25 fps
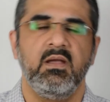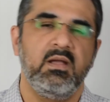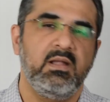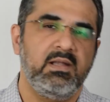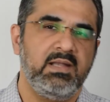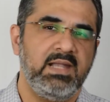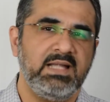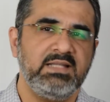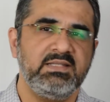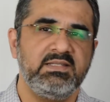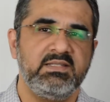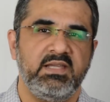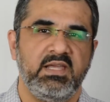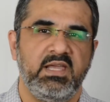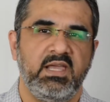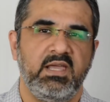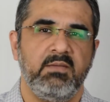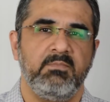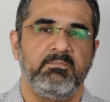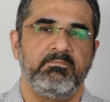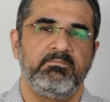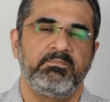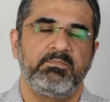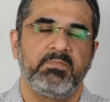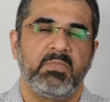Let's say
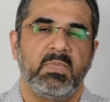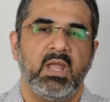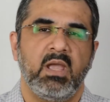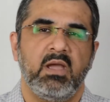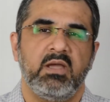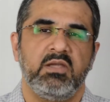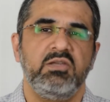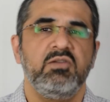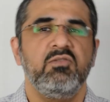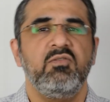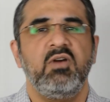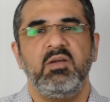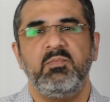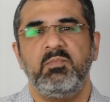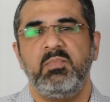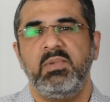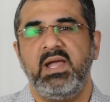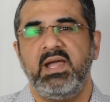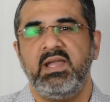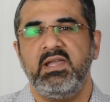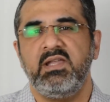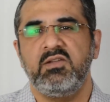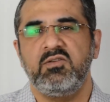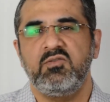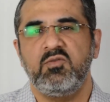you are
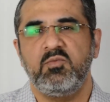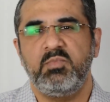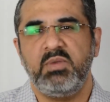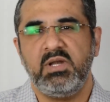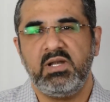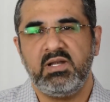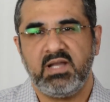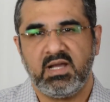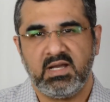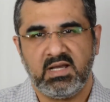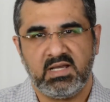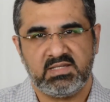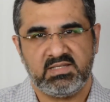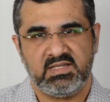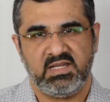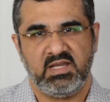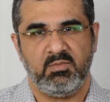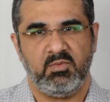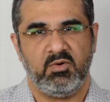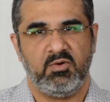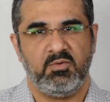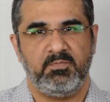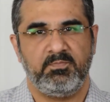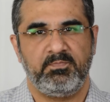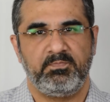planning to build a
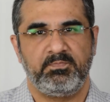gazebo.